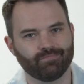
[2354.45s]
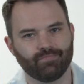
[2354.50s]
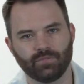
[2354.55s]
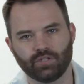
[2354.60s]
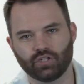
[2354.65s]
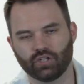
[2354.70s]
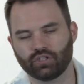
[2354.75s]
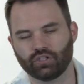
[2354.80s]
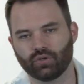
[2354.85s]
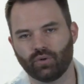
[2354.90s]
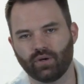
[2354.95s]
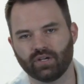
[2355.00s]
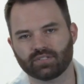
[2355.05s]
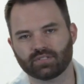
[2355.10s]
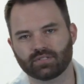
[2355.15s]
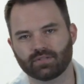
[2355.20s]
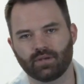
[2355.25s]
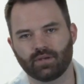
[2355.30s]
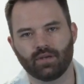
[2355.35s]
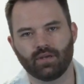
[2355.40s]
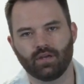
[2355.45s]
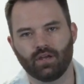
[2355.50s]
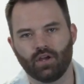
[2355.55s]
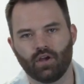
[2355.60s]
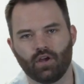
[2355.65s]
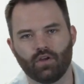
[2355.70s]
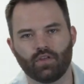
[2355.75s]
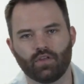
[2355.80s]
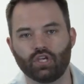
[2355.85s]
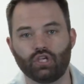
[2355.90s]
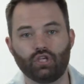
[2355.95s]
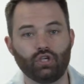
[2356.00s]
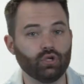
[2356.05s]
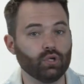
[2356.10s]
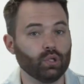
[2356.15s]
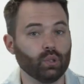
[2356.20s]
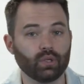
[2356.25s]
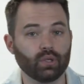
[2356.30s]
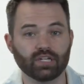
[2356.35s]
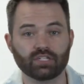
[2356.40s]
it's your choice. That
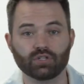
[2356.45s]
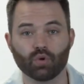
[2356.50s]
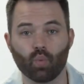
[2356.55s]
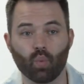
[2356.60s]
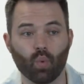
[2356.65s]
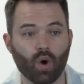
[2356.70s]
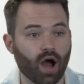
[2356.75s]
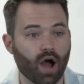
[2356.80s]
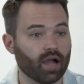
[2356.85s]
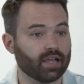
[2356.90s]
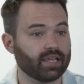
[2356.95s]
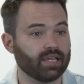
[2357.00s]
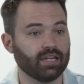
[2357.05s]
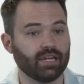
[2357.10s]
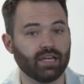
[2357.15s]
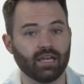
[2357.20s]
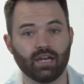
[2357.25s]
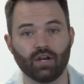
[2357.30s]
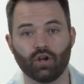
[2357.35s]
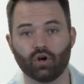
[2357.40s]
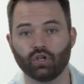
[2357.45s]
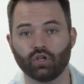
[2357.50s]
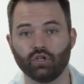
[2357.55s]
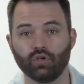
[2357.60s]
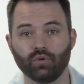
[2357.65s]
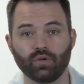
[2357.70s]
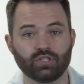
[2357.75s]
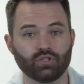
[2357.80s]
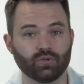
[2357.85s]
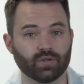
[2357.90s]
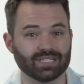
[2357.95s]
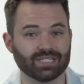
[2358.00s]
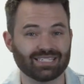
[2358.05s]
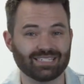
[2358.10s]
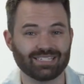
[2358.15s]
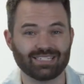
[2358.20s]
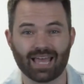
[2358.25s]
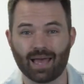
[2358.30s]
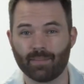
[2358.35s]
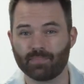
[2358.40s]
you get to walk in it, or you get to
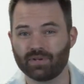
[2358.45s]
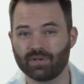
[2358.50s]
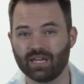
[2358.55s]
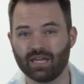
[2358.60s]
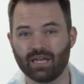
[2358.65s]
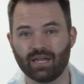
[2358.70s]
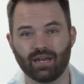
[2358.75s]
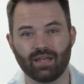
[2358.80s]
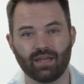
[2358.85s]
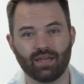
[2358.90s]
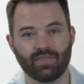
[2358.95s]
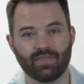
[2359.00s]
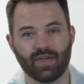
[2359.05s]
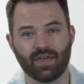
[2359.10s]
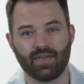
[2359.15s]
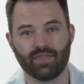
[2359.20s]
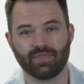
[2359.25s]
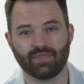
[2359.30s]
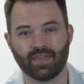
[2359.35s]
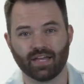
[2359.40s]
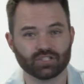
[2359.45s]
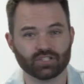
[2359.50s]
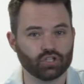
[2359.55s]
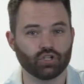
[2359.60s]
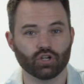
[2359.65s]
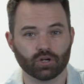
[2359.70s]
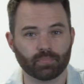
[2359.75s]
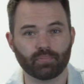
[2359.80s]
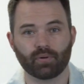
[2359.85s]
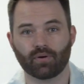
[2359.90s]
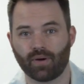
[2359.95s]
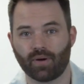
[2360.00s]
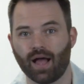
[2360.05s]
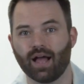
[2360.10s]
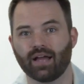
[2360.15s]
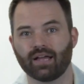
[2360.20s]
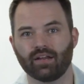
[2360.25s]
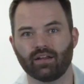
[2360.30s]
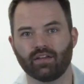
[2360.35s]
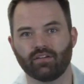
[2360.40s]
accept it. That's your
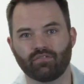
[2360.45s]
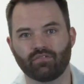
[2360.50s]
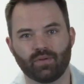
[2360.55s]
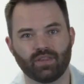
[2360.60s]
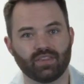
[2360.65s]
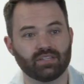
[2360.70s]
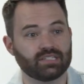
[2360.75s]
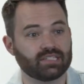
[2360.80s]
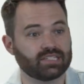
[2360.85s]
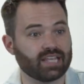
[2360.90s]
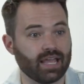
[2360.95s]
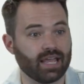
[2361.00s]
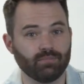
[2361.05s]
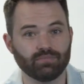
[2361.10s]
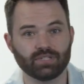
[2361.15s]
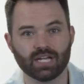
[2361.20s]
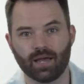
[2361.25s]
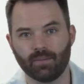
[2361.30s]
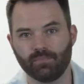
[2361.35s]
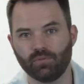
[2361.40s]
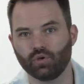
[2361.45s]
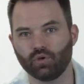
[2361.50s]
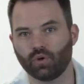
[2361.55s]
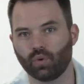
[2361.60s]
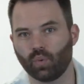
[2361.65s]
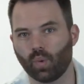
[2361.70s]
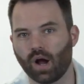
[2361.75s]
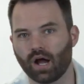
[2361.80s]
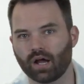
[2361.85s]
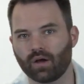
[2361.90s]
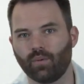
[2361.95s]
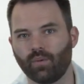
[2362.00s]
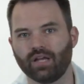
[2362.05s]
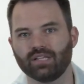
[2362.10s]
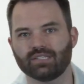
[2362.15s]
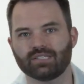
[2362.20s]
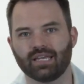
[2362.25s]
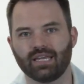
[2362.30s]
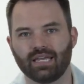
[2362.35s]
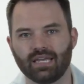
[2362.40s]
prerogative. But at the same time, you could walk away
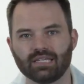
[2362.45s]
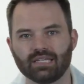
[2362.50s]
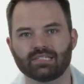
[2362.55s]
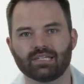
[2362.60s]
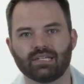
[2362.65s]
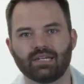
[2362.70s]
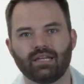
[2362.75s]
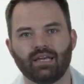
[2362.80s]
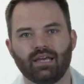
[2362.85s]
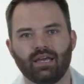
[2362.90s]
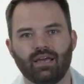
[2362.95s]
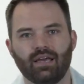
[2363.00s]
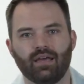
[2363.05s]
and say, isn't